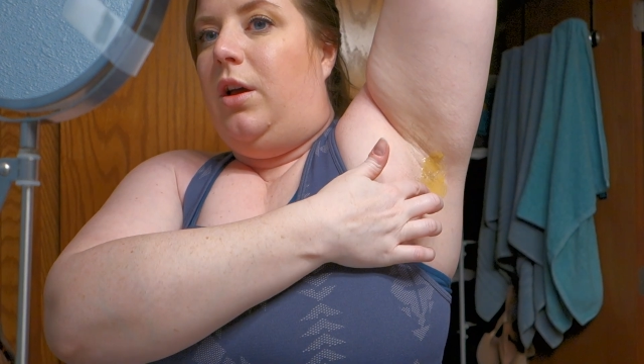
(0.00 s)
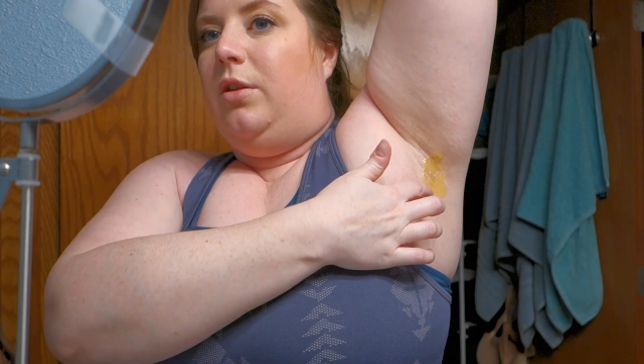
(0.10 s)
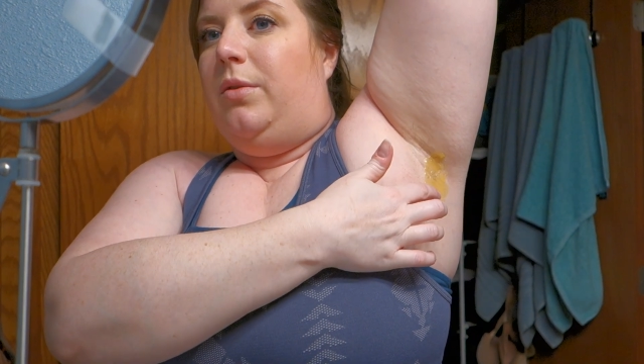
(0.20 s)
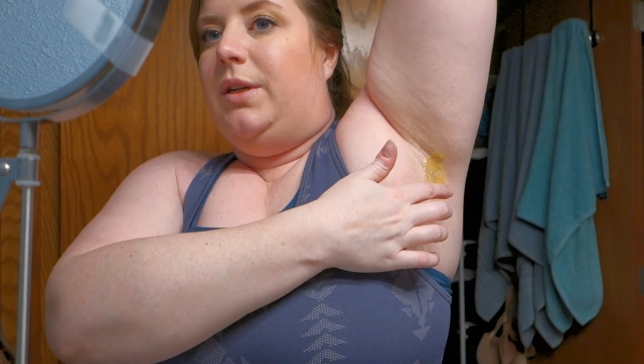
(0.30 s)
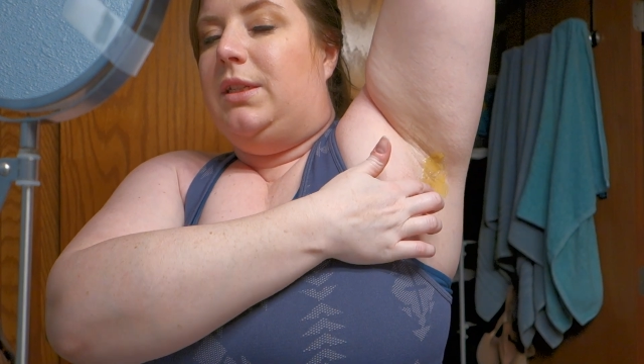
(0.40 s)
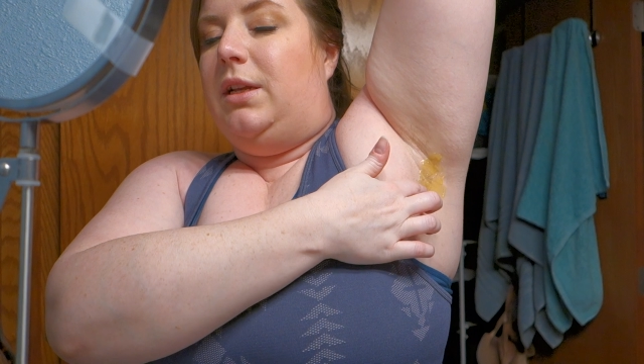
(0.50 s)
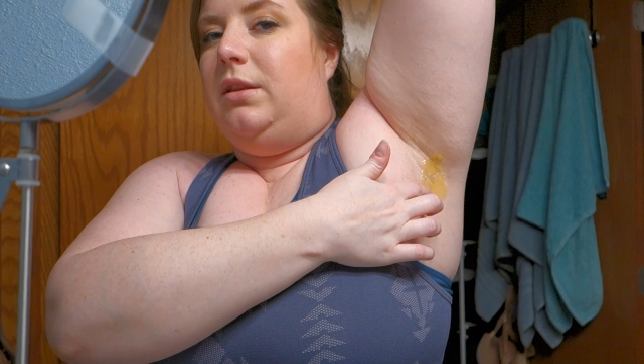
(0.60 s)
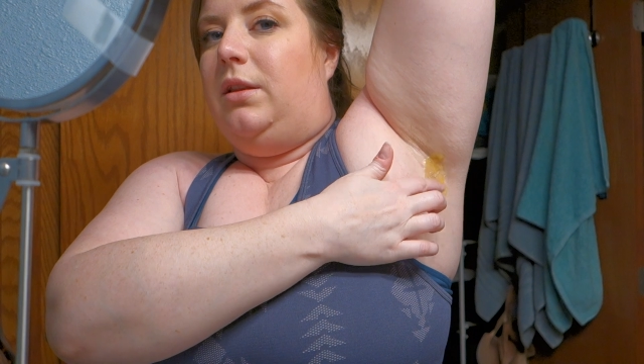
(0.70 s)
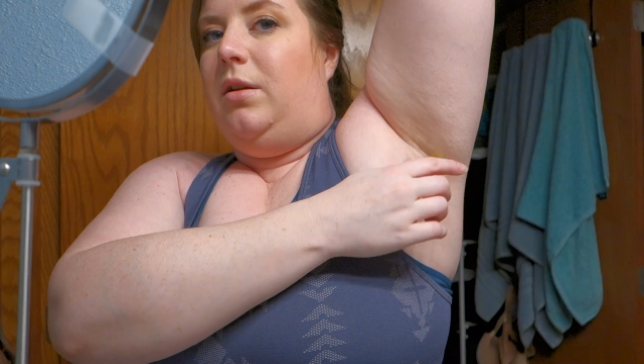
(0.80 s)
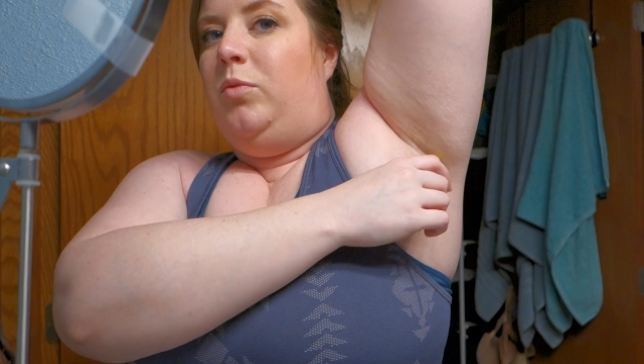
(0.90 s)
Otherwise that
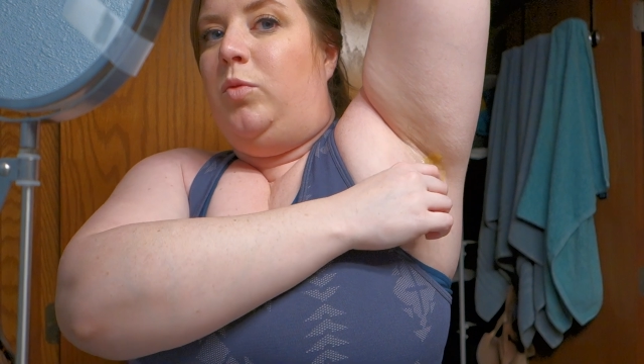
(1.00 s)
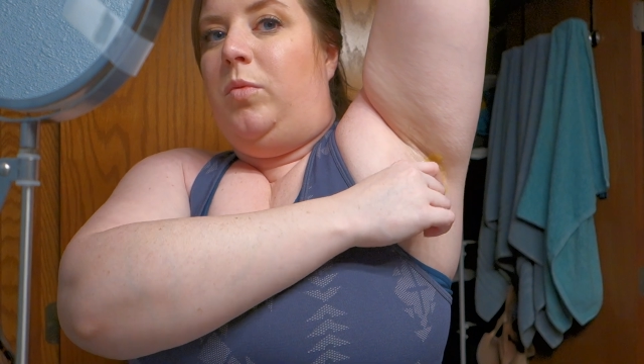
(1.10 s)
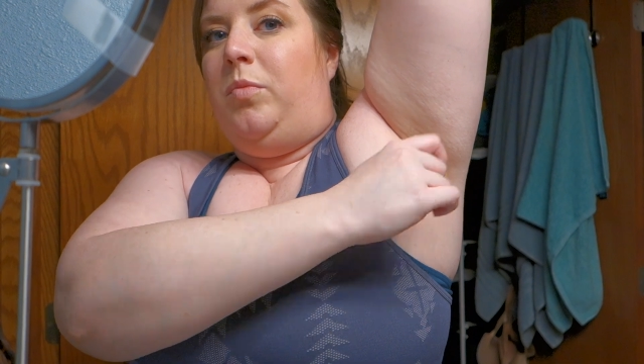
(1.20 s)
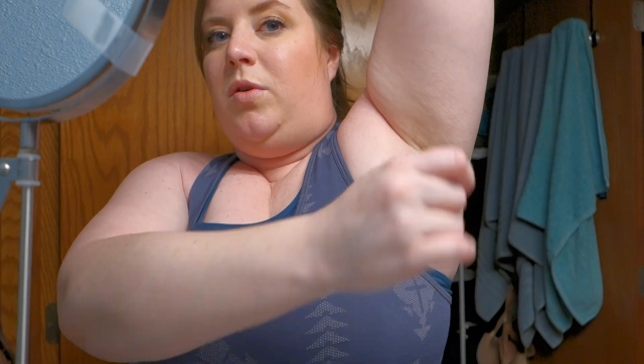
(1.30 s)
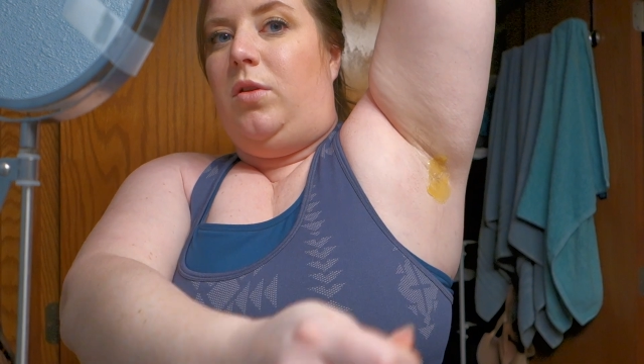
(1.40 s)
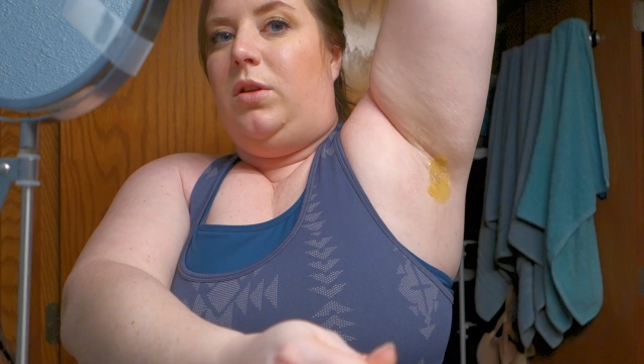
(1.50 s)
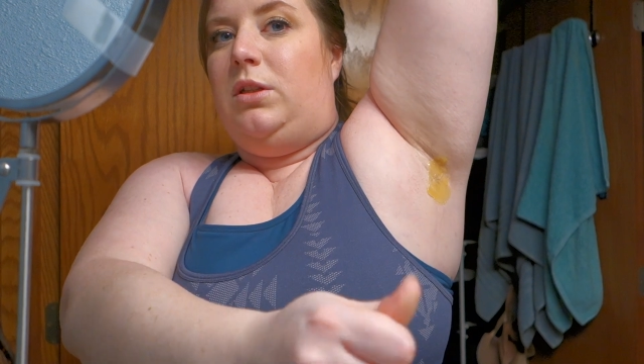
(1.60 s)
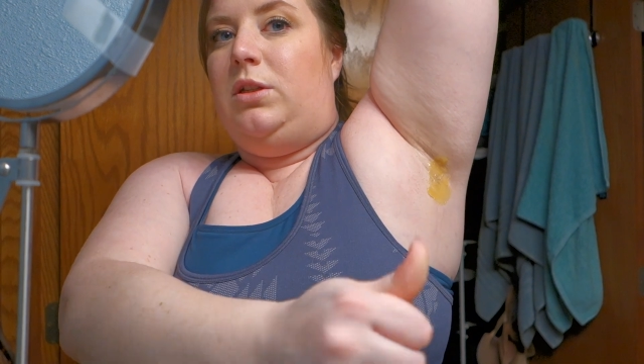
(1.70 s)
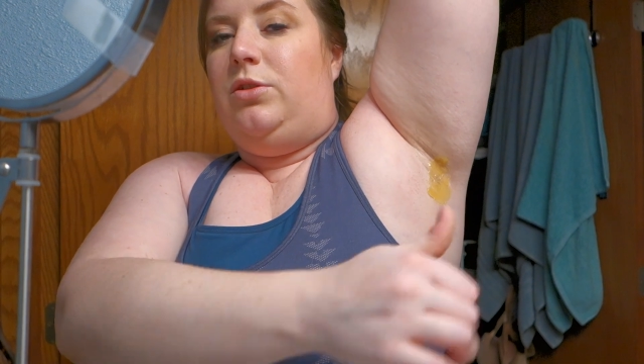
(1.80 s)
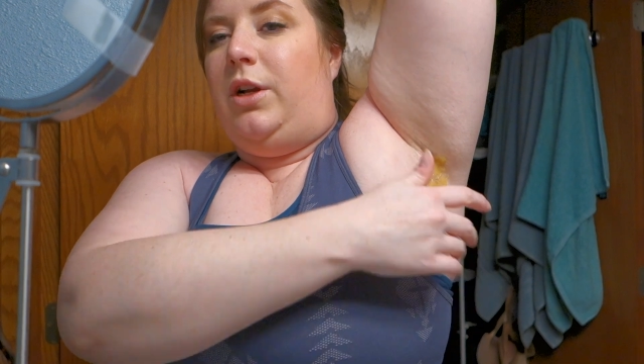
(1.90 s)
lump will pull
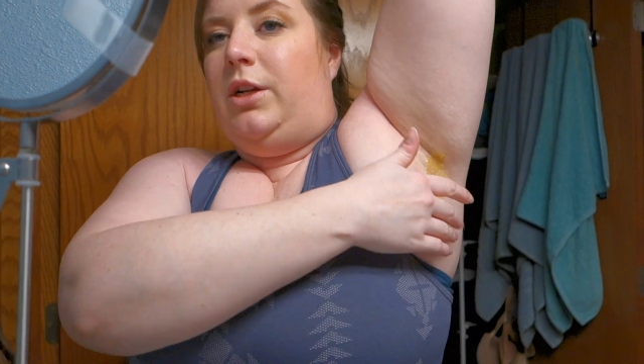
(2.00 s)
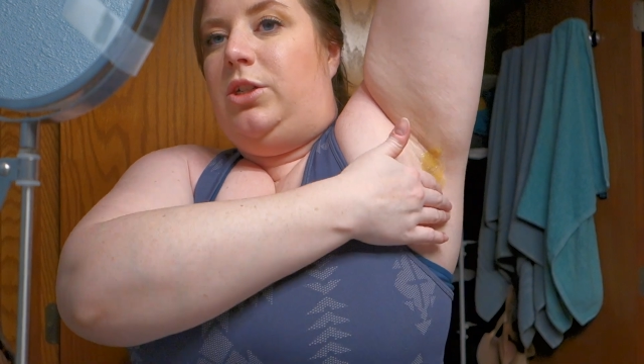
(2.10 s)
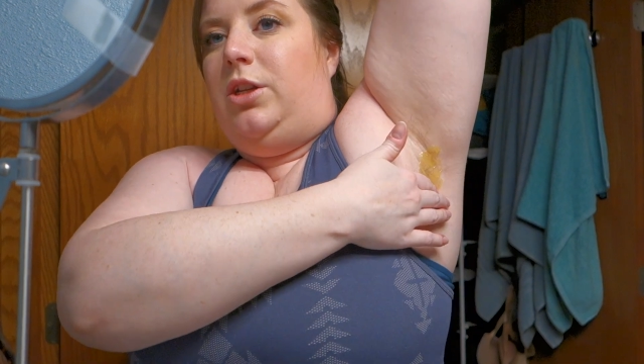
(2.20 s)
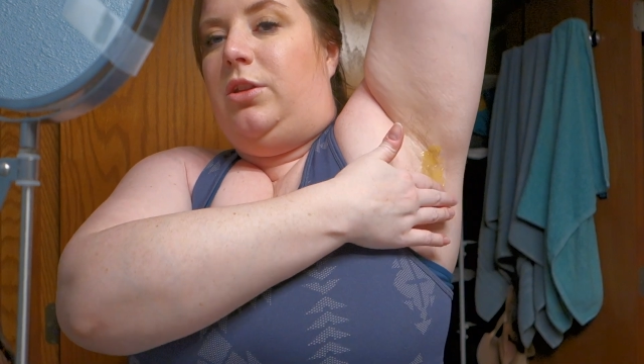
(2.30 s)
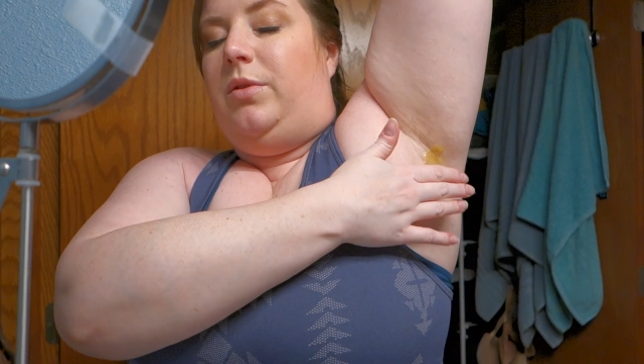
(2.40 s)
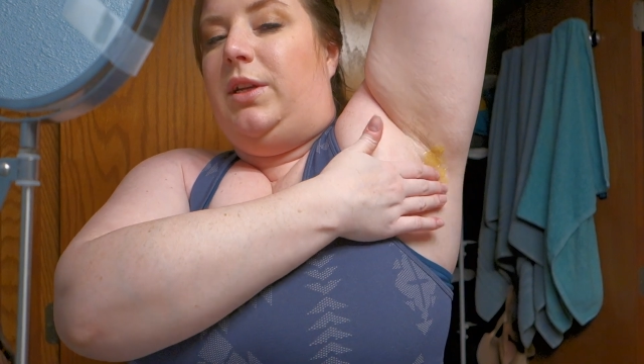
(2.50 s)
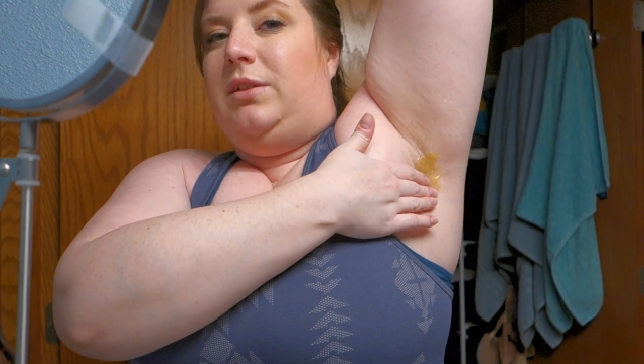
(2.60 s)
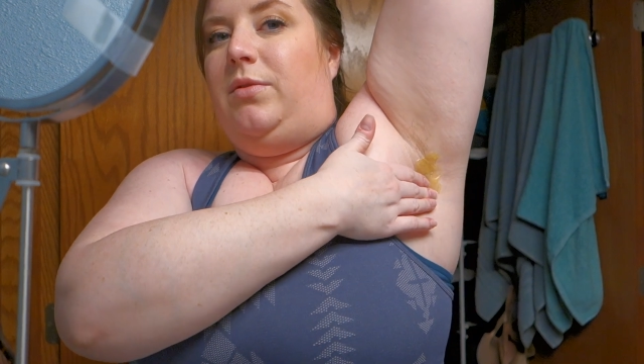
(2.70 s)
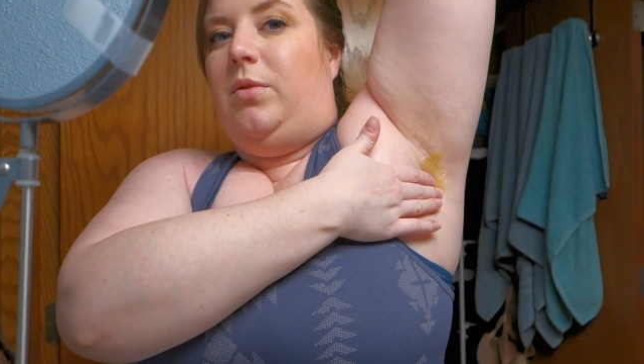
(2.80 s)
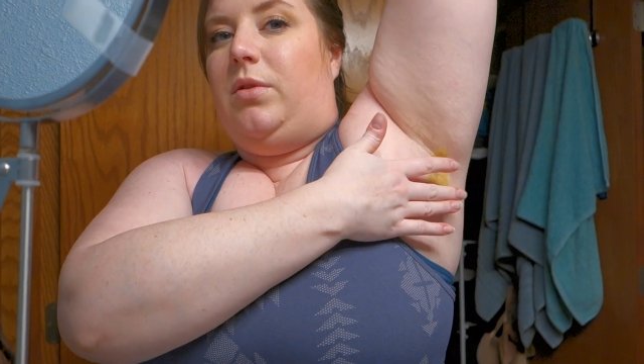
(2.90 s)
and stretch and the
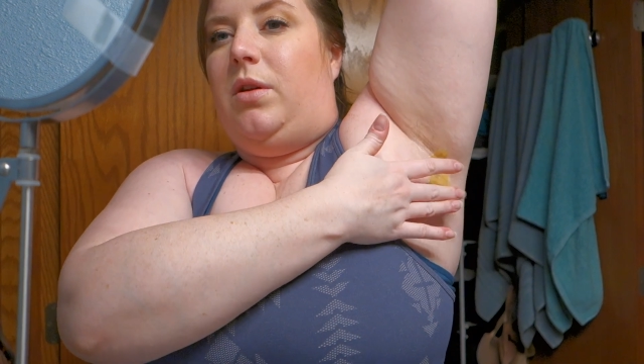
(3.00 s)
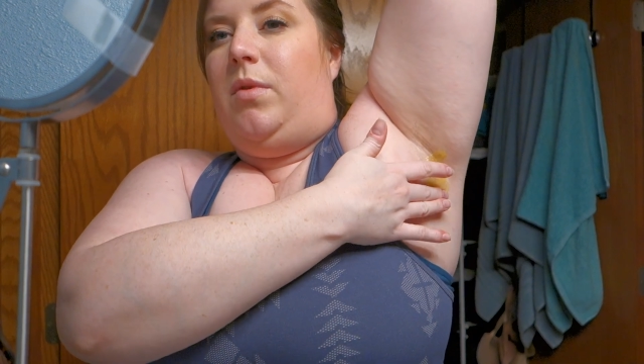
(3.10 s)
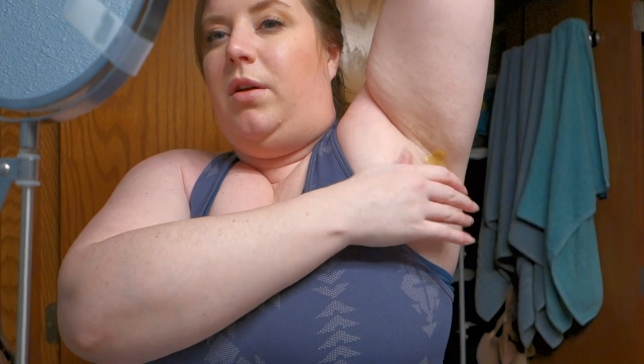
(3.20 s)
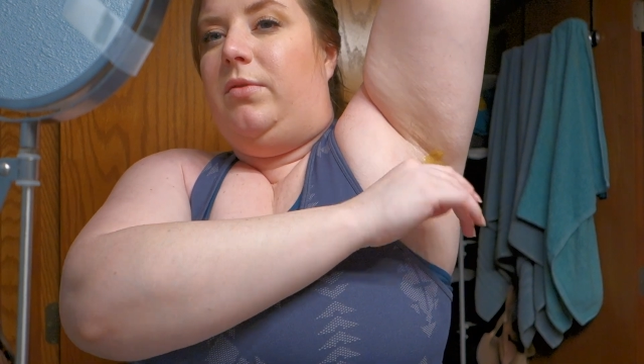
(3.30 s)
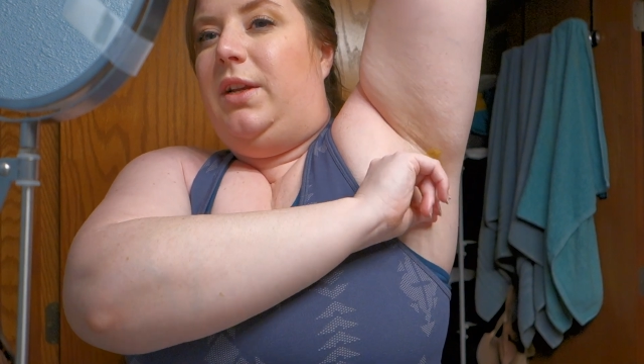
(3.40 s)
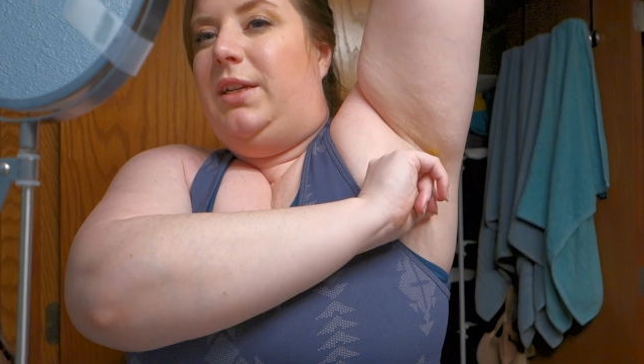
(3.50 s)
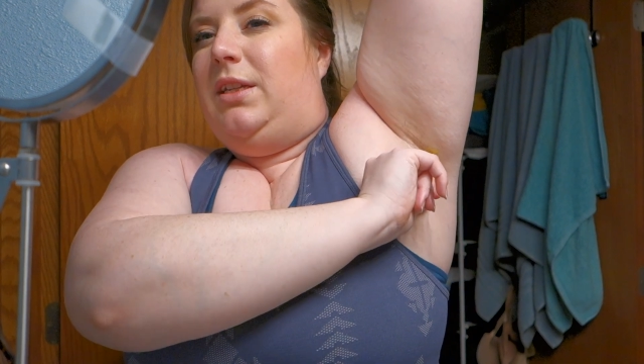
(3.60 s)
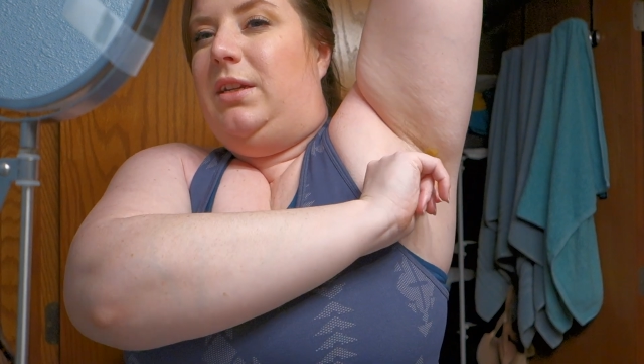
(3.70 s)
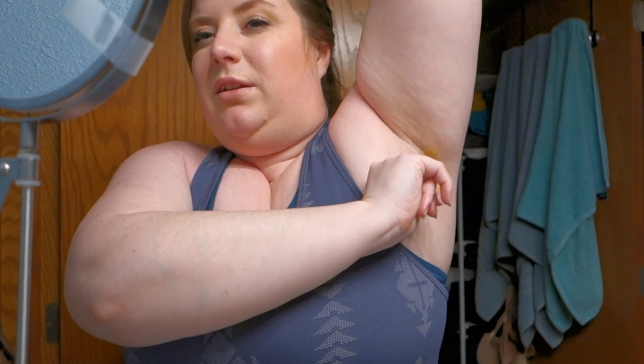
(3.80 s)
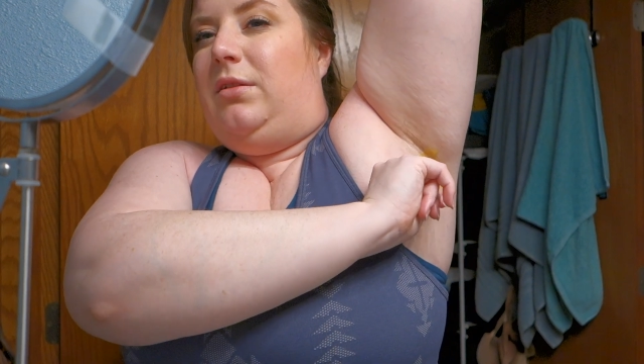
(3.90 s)
rest of it will come off
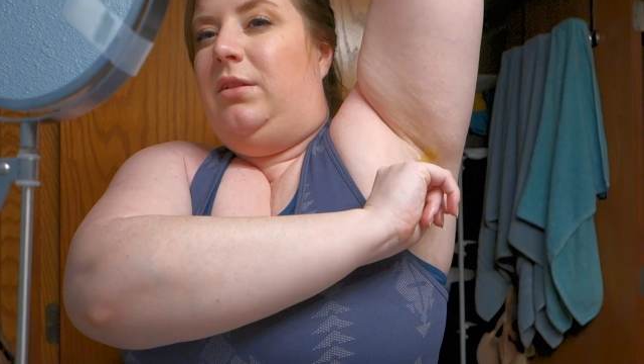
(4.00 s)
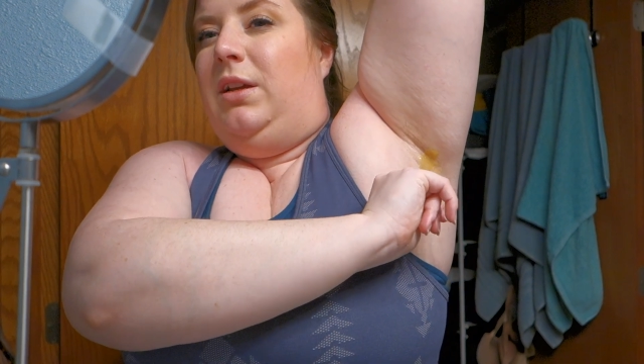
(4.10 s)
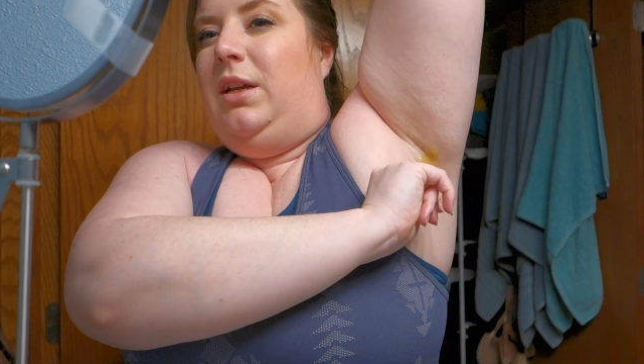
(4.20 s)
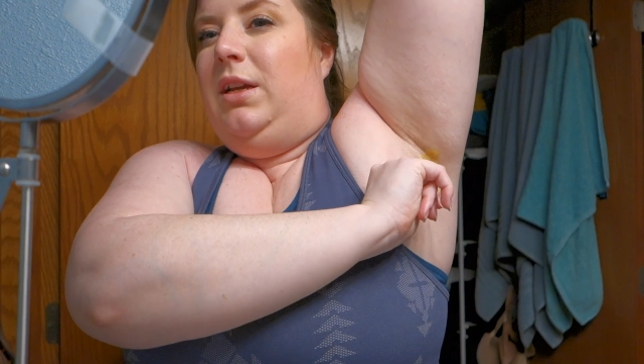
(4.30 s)
nice, and it